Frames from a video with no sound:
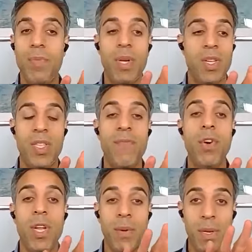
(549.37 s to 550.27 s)
because they've
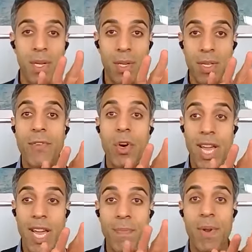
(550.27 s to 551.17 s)
got
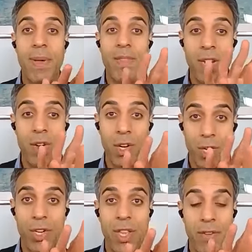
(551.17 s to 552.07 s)
to implement, they've
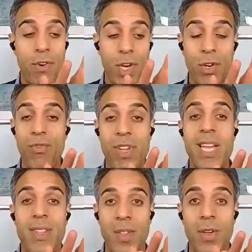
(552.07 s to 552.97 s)
got to
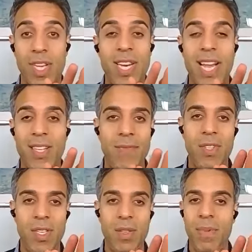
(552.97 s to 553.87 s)
create those
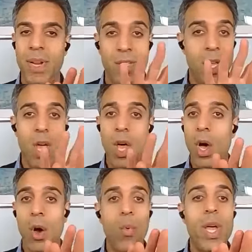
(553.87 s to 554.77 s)
connectivities in place.
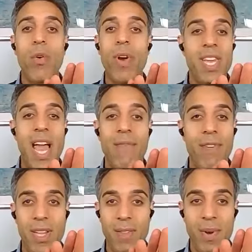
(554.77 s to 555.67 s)
We already have
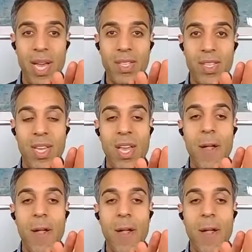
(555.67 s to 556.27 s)
it in place.